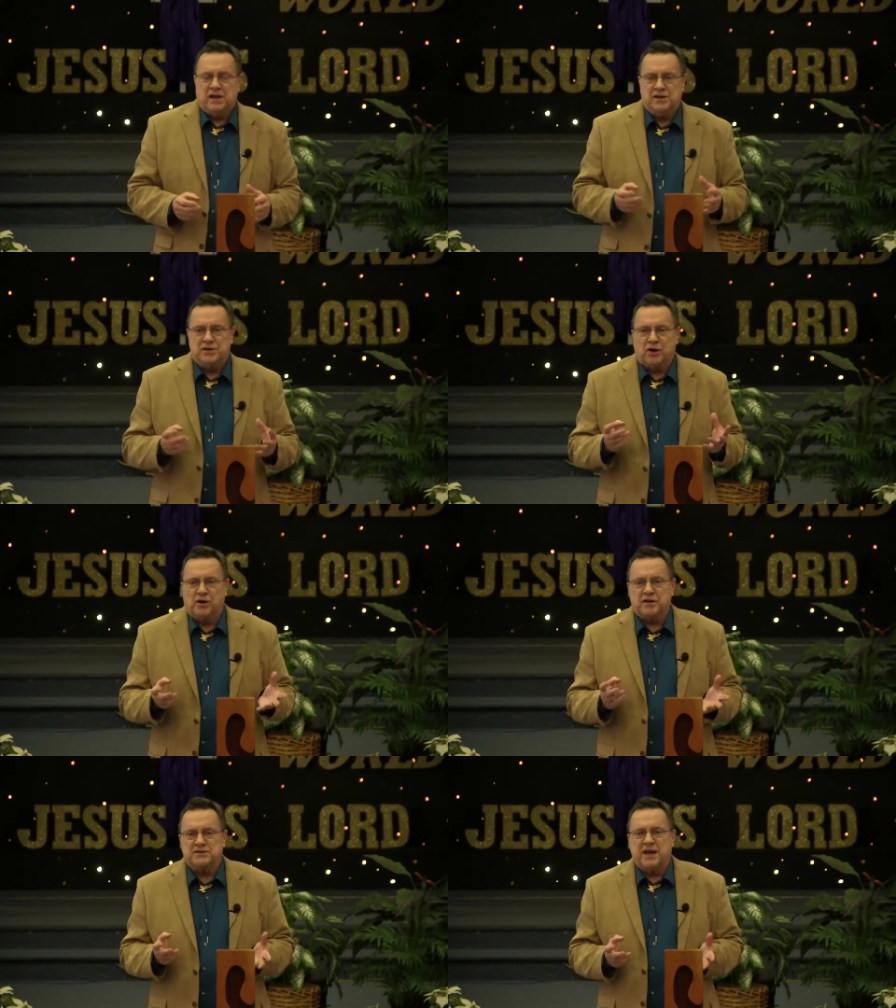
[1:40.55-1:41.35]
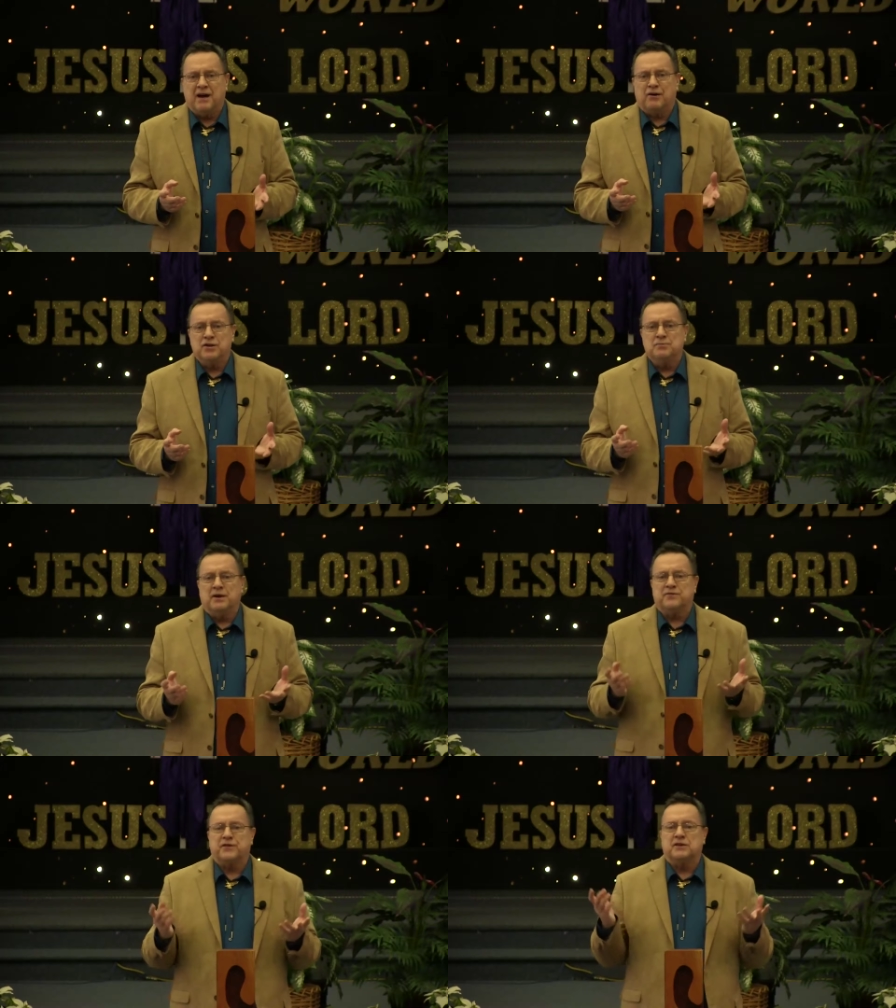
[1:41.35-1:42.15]
In the darkest hour, you
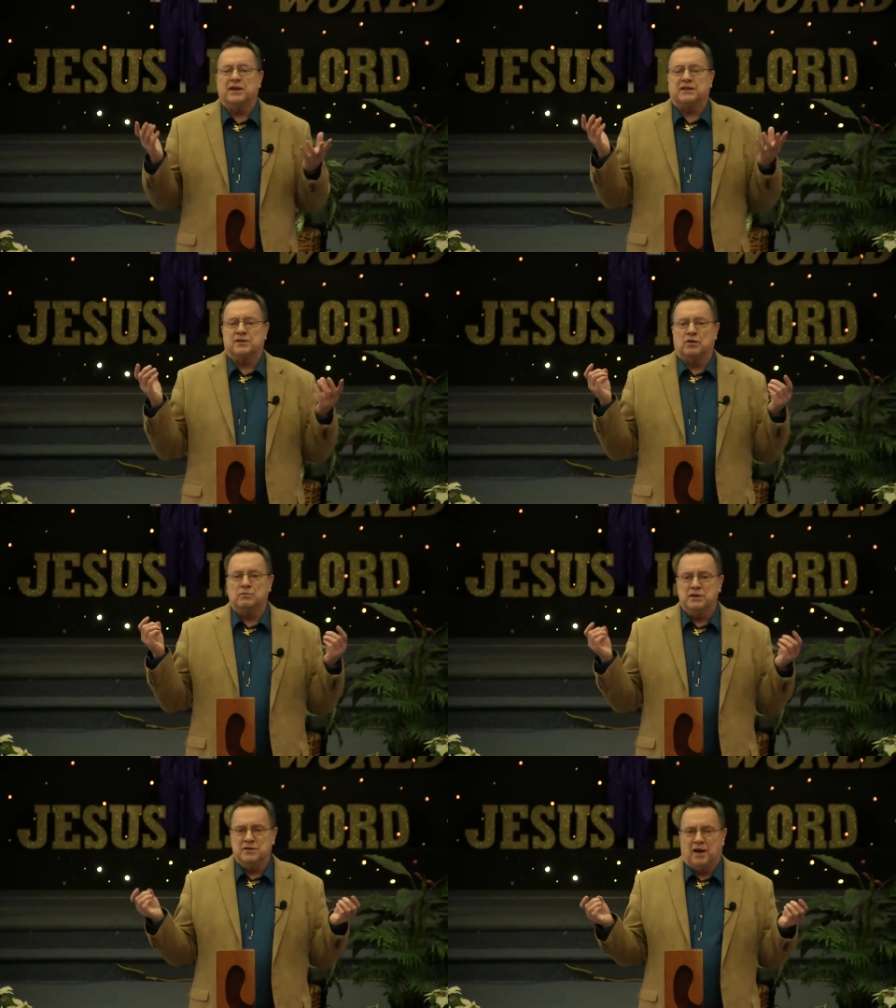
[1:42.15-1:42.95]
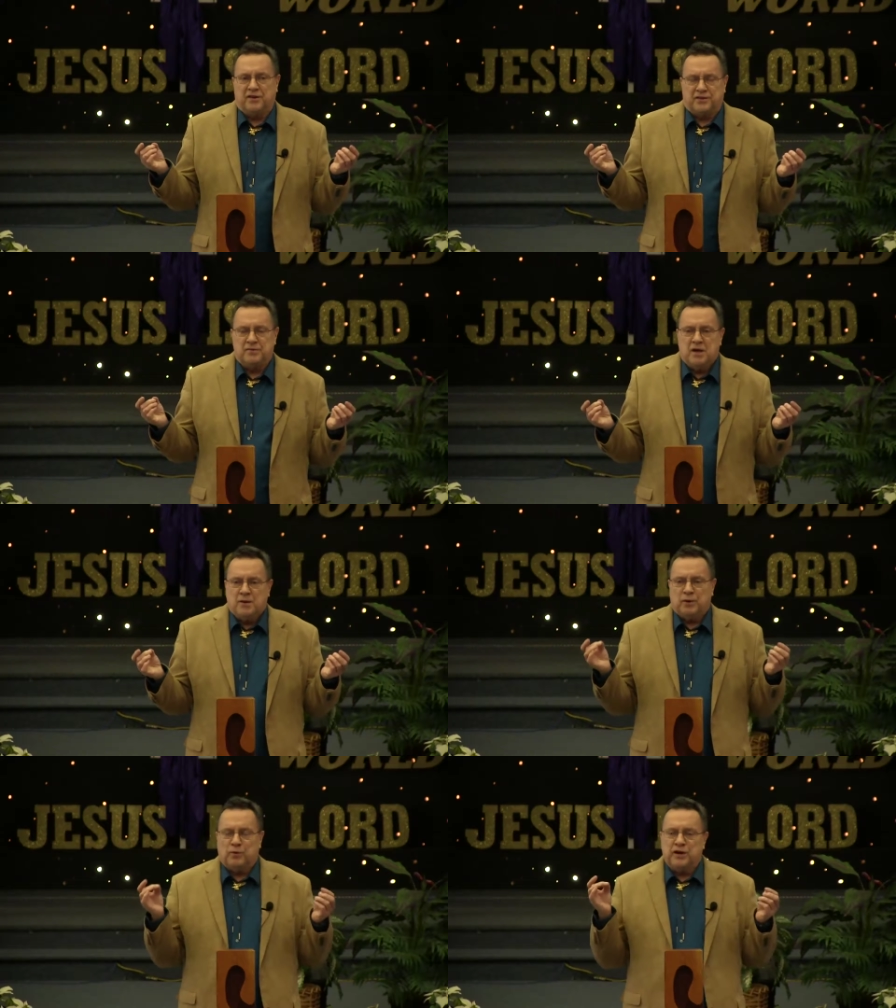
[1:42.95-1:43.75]
might feel like it don't mean nothing,
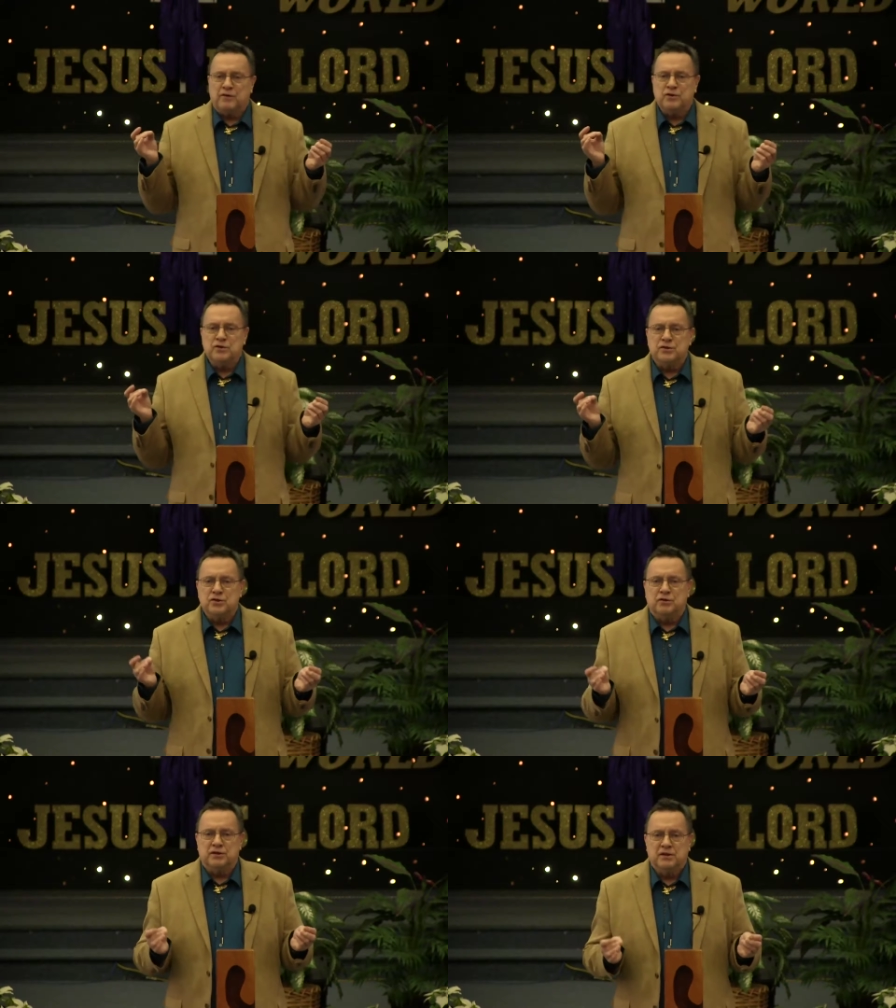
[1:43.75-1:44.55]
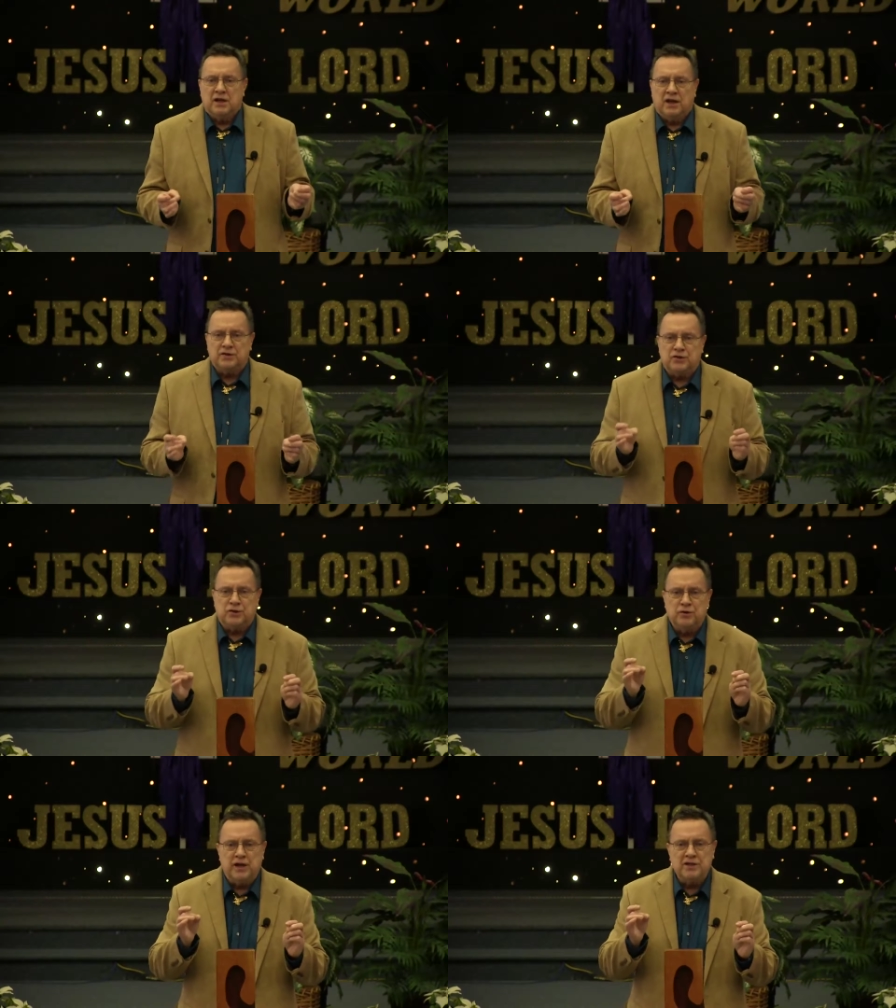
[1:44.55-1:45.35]
but whatever you're doing, if you
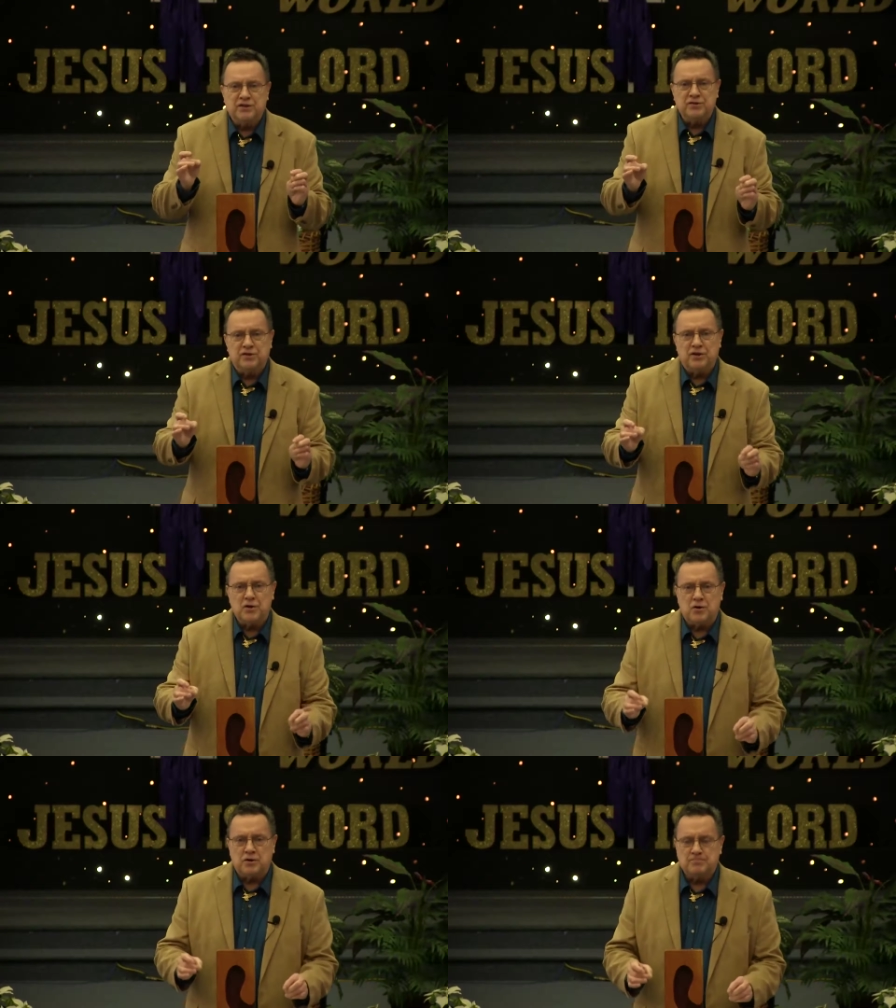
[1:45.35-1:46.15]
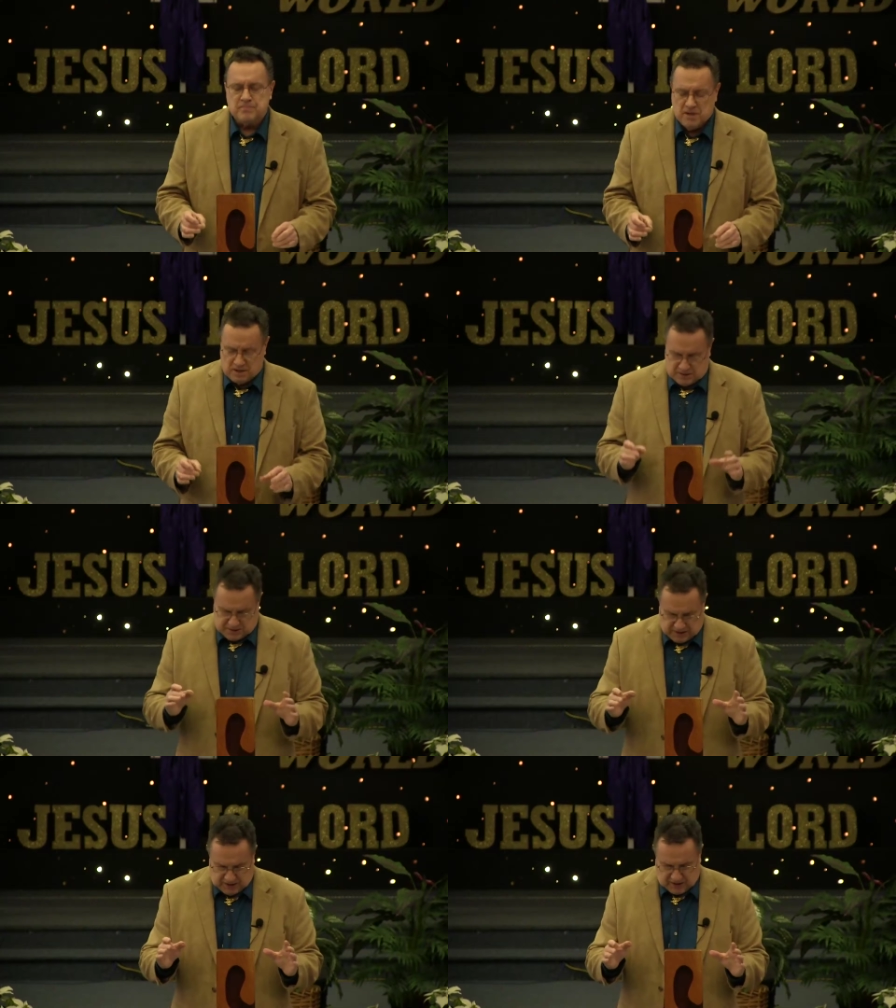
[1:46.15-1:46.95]
do it as unto the Lord,
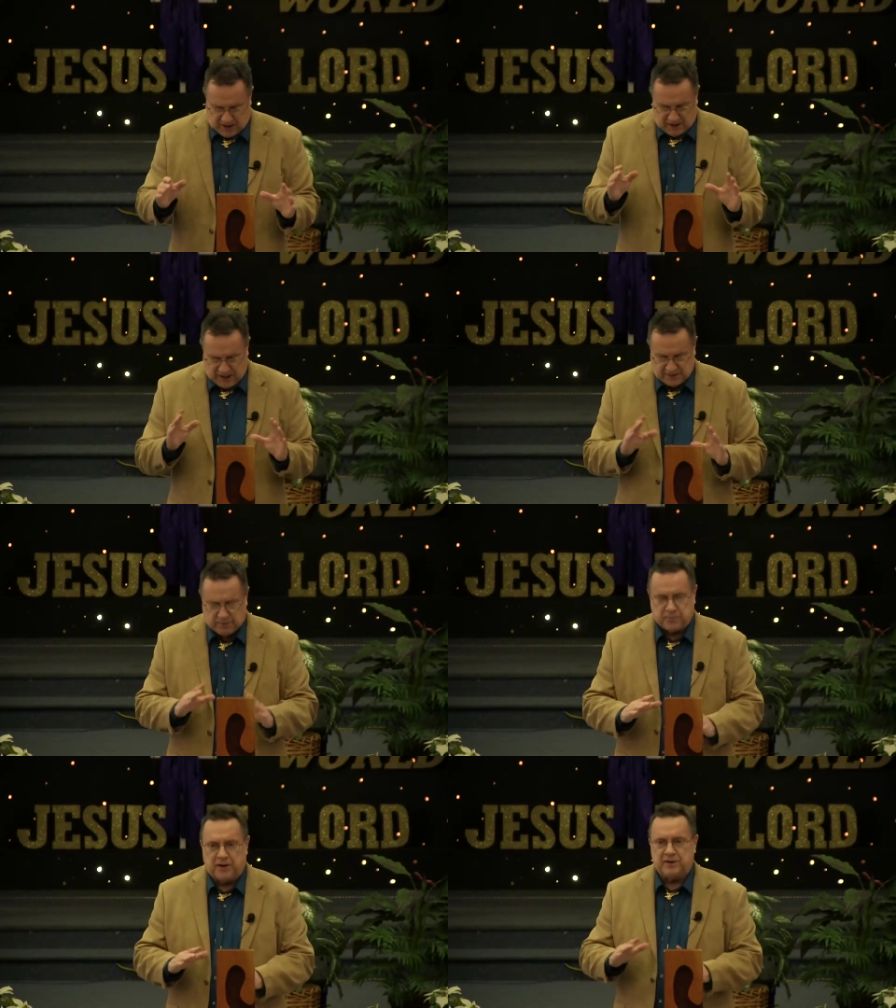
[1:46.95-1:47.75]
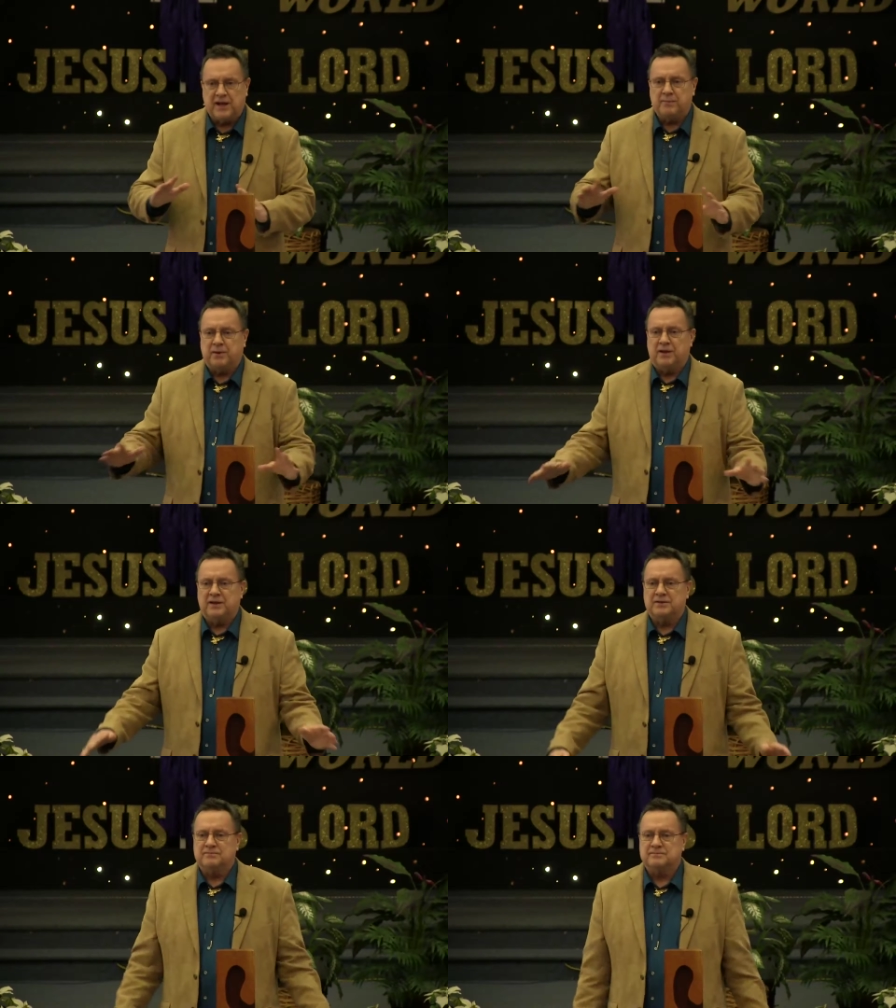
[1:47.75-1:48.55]
see, God has prepared that
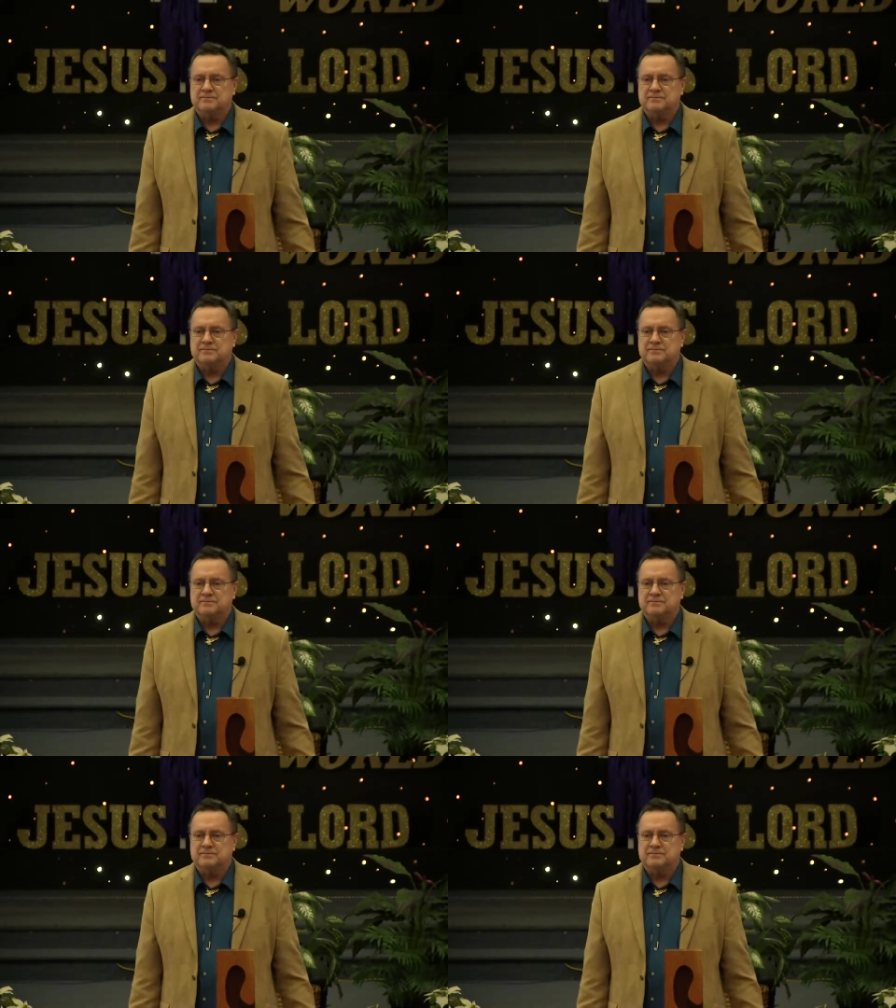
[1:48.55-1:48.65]
plan.